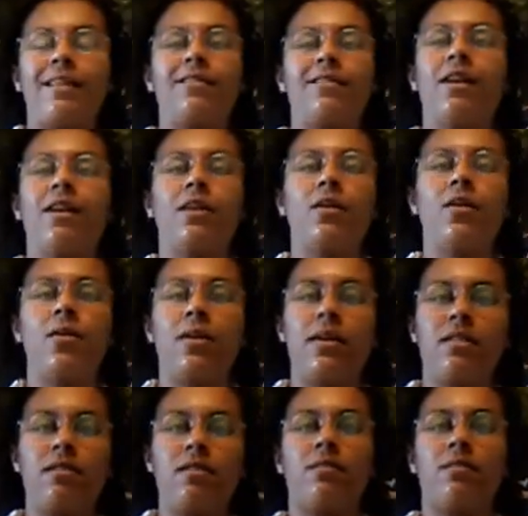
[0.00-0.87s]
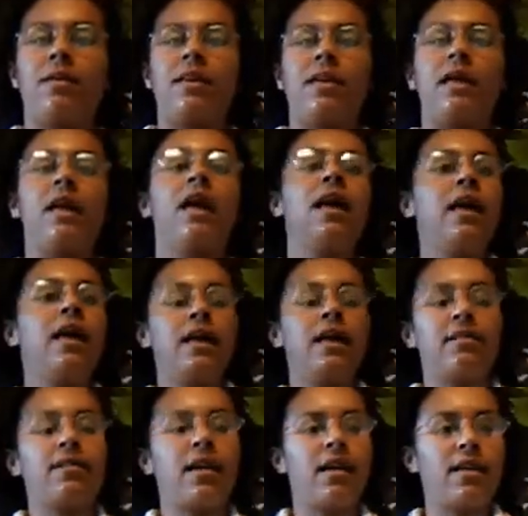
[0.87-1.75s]
It's not going to be
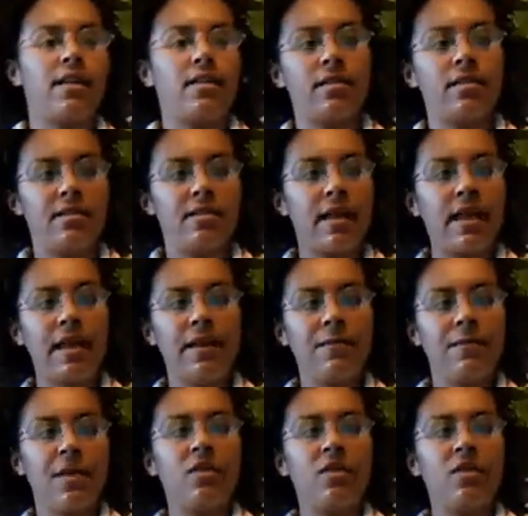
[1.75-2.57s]
exactly the same.